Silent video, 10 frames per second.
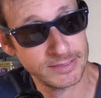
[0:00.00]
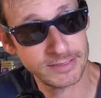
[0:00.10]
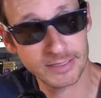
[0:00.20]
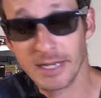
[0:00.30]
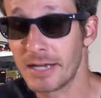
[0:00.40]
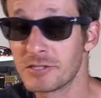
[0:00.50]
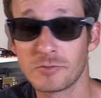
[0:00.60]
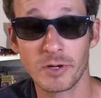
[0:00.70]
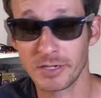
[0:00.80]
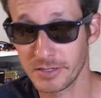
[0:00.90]
yeah, I just
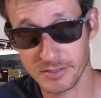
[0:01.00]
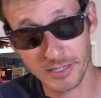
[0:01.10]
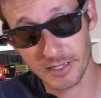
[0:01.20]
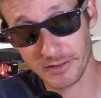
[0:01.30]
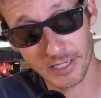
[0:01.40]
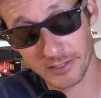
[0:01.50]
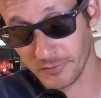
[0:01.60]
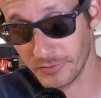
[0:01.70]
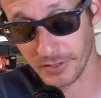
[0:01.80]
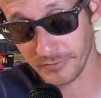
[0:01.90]
wanted to say thank you
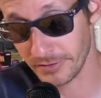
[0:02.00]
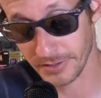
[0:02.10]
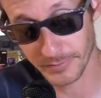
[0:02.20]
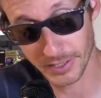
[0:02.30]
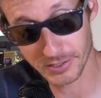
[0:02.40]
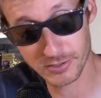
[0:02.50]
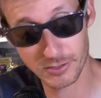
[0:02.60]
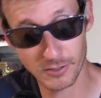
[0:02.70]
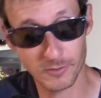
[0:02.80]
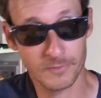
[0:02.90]
very, very much.
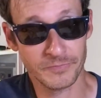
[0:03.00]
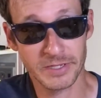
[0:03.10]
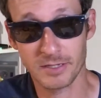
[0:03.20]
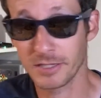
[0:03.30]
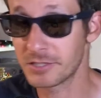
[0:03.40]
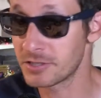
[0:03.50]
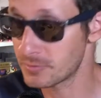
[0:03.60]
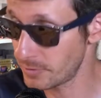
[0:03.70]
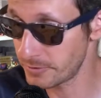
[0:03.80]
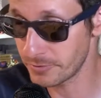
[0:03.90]
So let's just
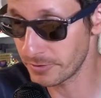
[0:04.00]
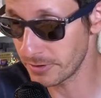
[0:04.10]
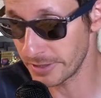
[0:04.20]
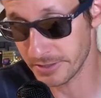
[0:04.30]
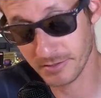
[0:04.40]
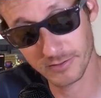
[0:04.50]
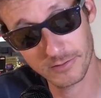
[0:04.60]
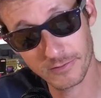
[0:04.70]
run through the list.